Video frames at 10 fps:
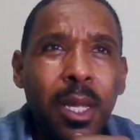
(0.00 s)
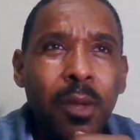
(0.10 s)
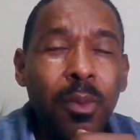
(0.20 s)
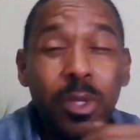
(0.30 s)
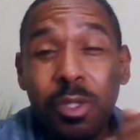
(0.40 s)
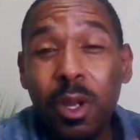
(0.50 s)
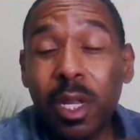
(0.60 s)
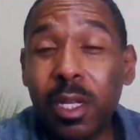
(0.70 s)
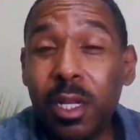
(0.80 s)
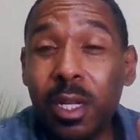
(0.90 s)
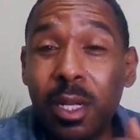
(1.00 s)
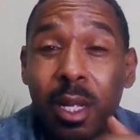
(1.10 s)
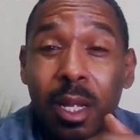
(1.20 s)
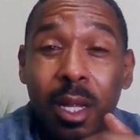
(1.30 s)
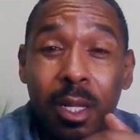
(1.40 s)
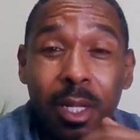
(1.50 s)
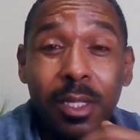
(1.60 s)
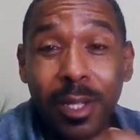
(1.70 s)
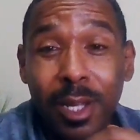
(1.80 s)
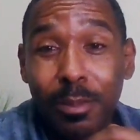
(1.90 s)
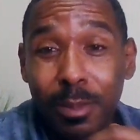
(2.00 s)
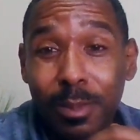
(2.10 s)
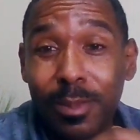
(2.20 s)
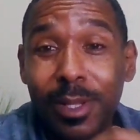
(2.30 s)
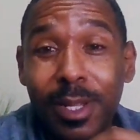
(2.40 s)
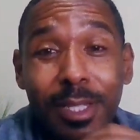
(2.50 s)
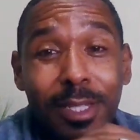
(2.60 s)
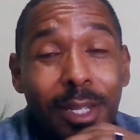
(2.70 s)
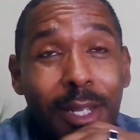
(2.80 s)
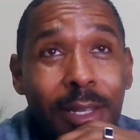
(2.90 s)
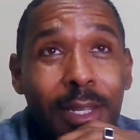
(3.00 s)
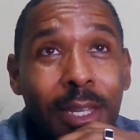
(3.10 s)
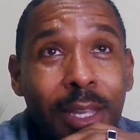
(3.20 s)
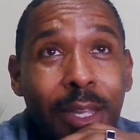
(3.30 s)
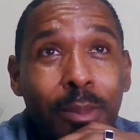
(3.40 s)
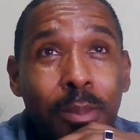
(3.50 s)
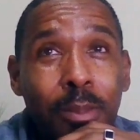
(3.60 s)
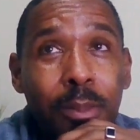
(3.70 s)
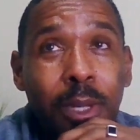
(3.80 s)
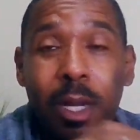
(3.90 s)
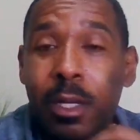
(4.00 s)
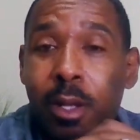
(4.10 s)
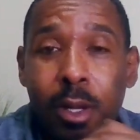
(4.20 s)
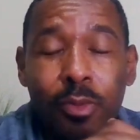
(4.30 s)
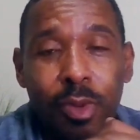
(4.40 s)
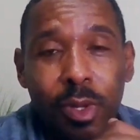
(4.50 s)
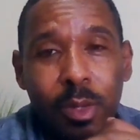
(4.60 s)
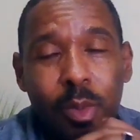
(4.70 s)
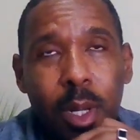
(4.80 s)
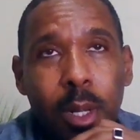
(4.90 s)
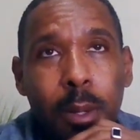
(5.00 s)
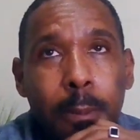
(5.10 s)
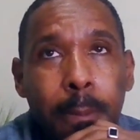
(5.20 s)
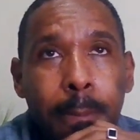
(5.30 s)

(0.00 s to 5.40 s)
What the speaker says: And we was talking a long time last night and got along really well.